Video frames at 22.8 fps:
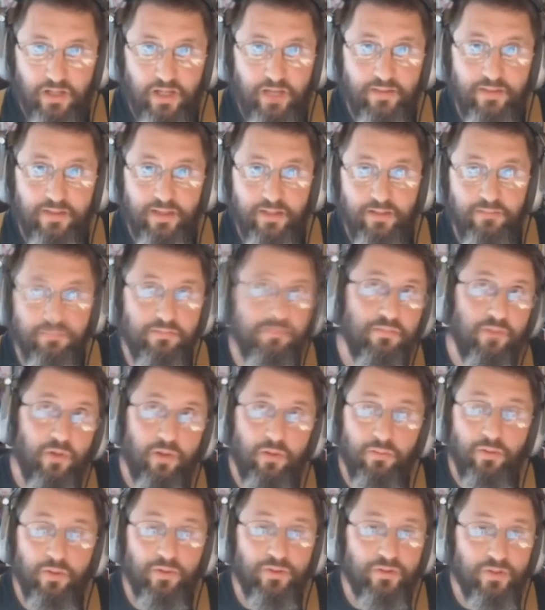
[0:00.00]
I think
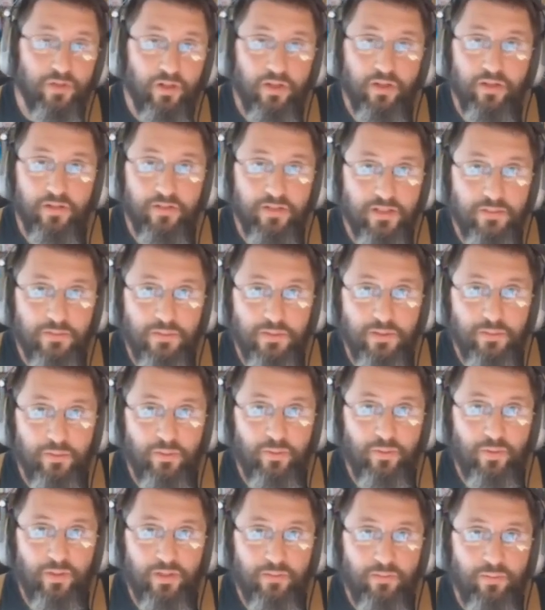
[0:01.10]
almost all of these
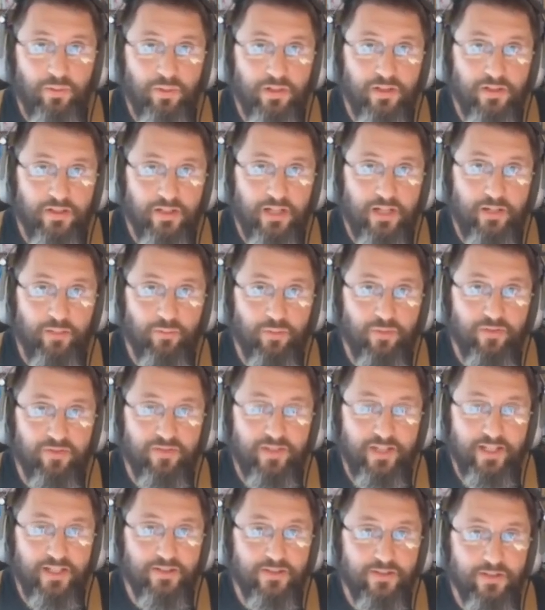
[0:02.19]
people at one point in time were
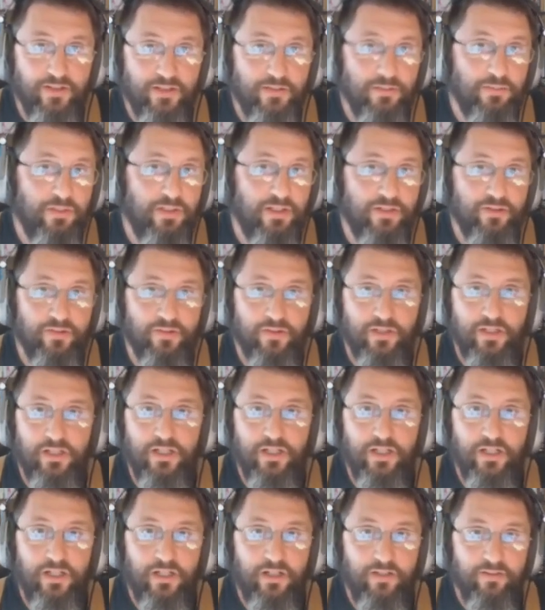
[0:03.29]
fans of this ministry,
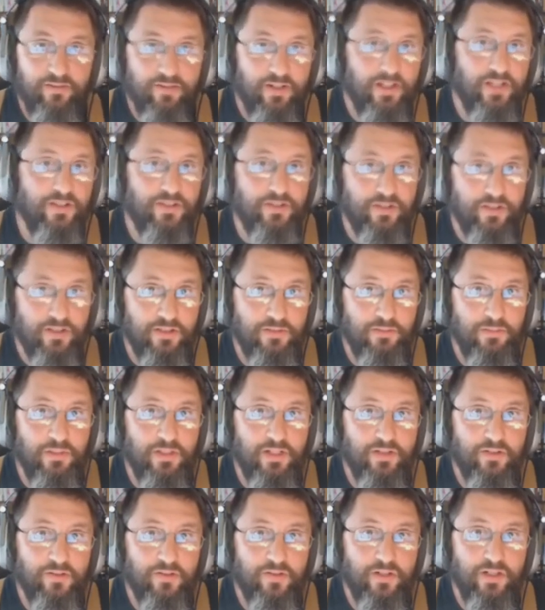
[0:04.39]
friends of this
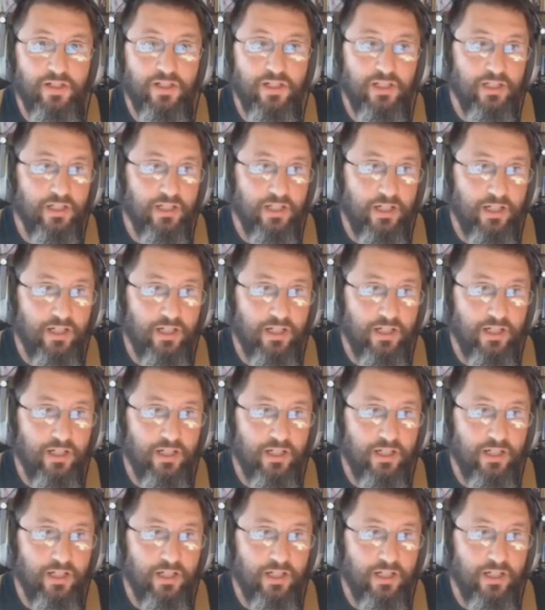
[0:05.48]
ministry,